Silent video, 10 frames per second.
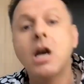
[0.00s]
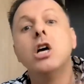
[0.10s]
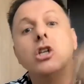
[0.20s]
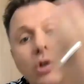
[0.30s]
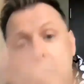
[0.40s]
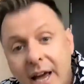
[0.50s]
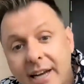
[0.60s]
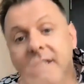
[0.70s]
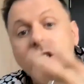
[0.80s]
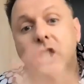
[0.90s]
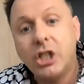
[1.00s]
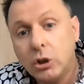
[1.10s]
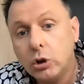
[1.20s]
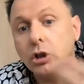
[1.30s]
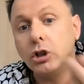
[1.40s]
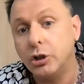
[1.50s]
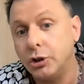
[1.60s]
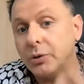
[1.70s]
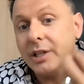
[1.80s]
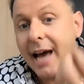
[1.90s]
So getting the children to do
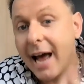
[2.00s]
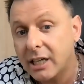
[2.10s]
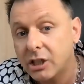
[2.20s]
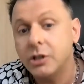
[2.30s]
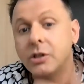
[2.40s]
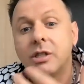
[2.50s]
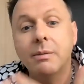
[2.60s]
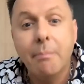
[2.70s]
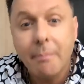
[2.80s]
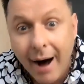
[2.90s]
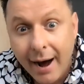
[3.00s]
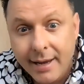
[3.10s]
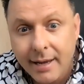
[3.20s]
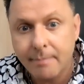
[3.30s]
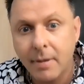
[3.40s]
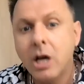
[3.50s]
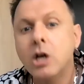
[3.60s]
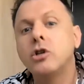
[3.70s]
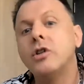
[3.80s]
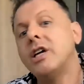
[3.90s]
the actions to mime.
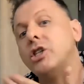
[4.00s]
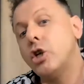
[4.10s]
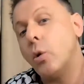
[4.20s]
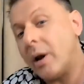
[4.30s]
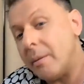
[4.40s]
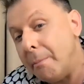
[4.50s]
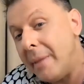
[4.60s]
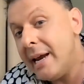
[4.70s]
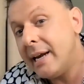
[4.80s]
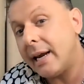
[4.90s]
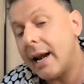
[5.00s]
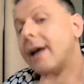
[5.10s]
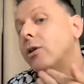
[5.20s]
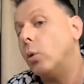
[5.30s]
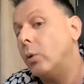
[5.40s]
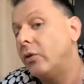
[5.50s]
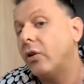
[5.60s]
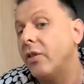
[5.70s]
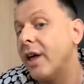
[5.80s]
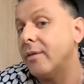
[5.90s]
So they're showing meaning and also
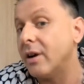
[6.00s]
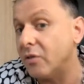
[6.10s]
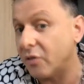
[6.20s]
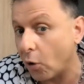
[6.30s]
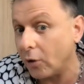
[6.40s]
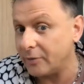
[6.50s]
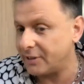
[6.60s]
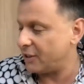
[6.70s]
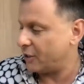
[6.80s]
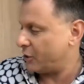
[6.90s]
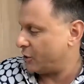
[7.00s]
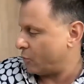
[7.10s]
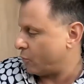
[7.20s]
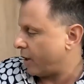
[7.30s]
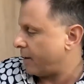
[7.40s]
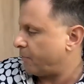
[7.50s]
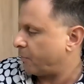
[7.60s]
they're involved in the story.